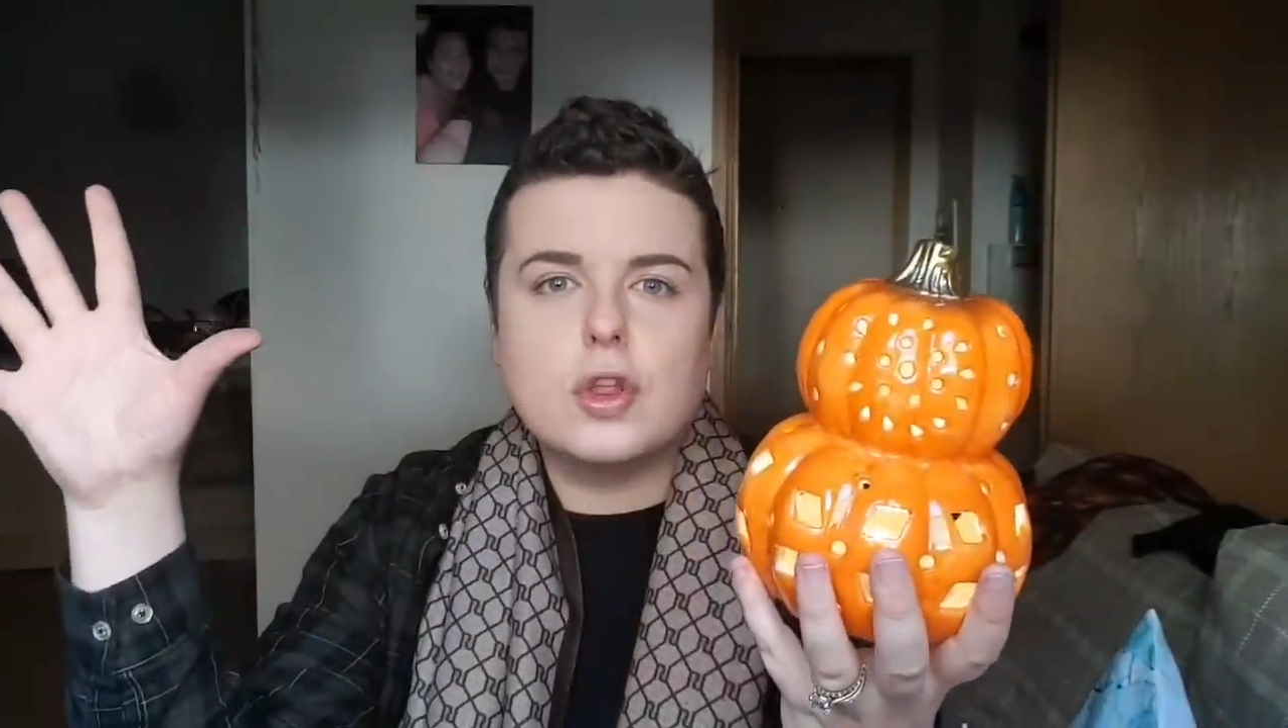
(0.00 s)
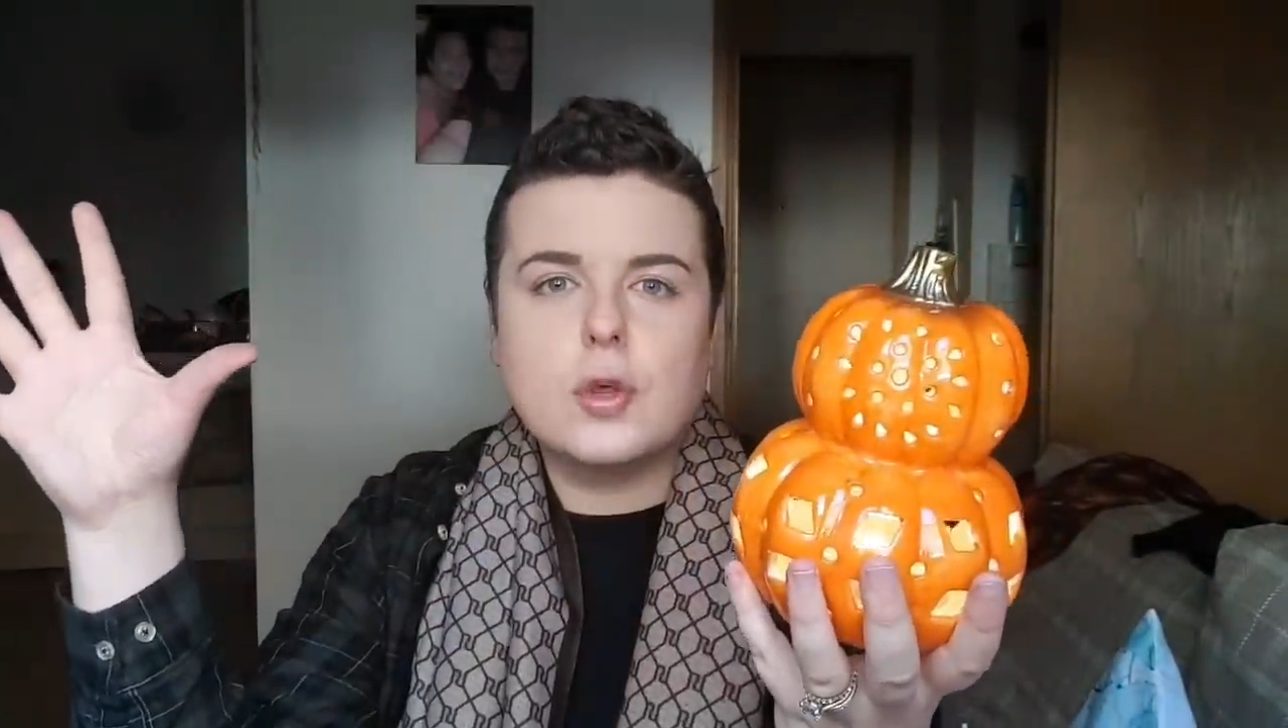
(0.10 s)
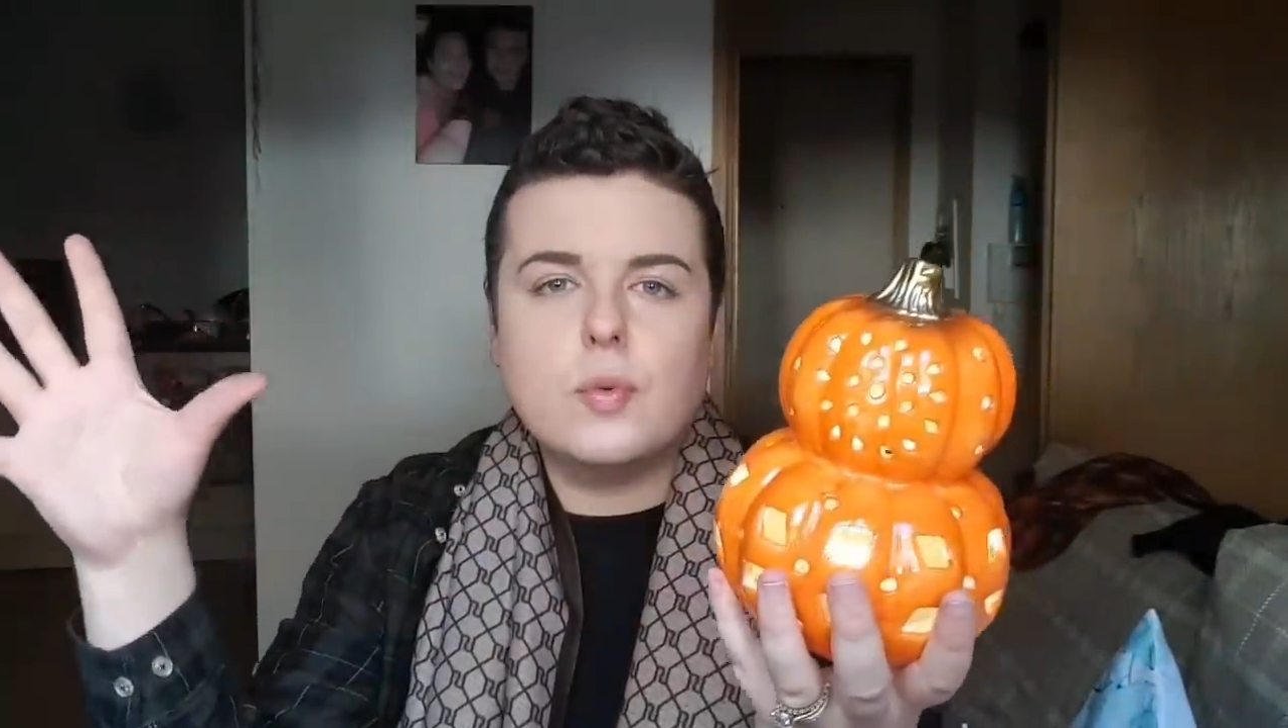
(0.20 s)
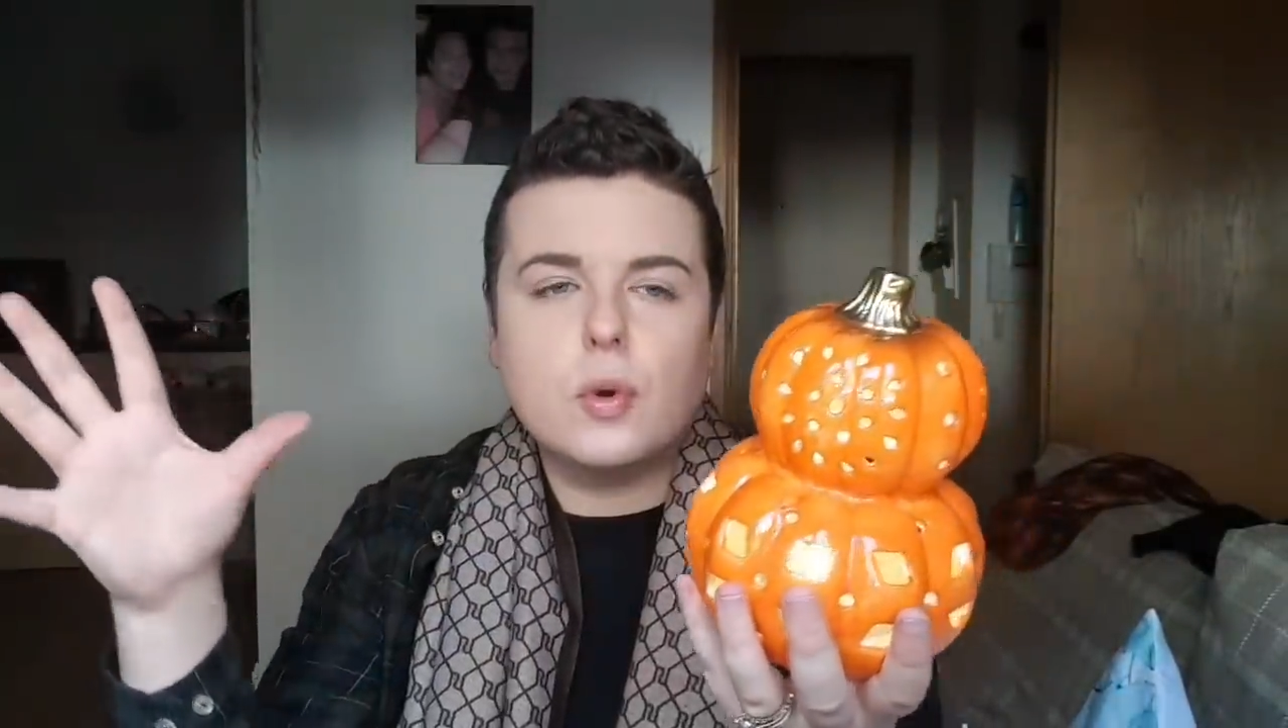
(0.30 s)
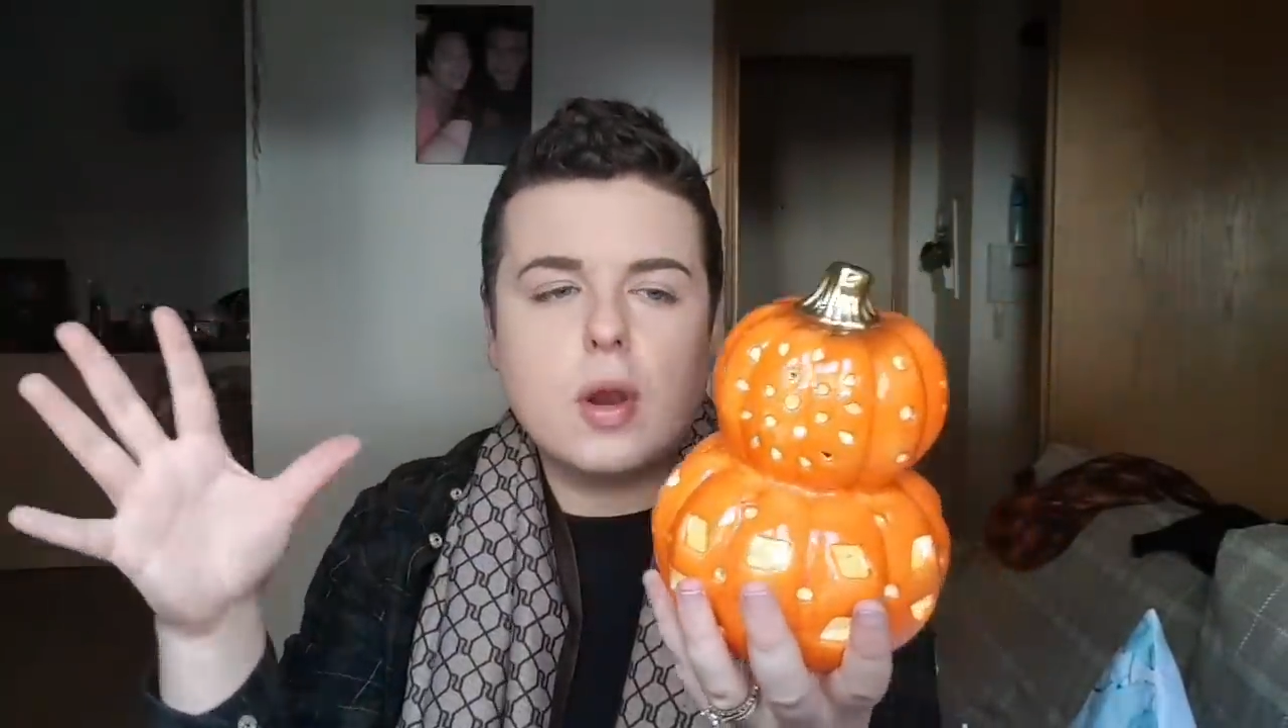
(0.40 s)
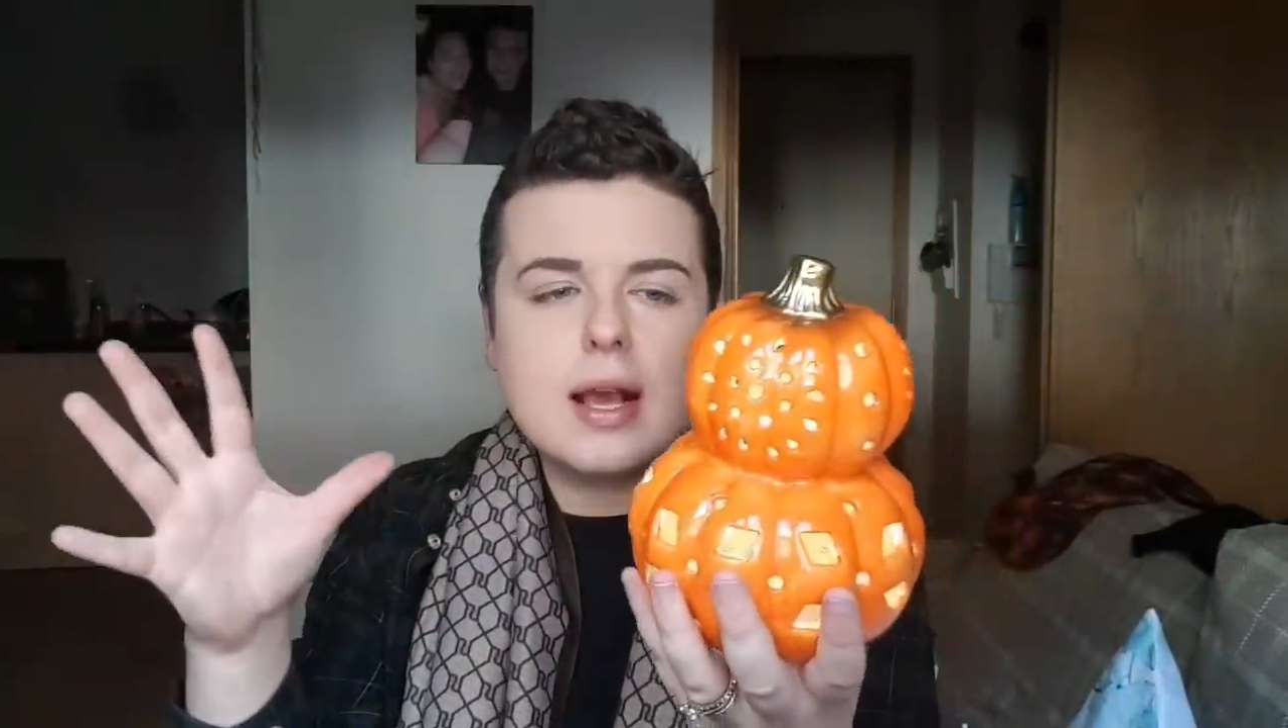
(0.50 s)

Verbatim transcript: on the wall.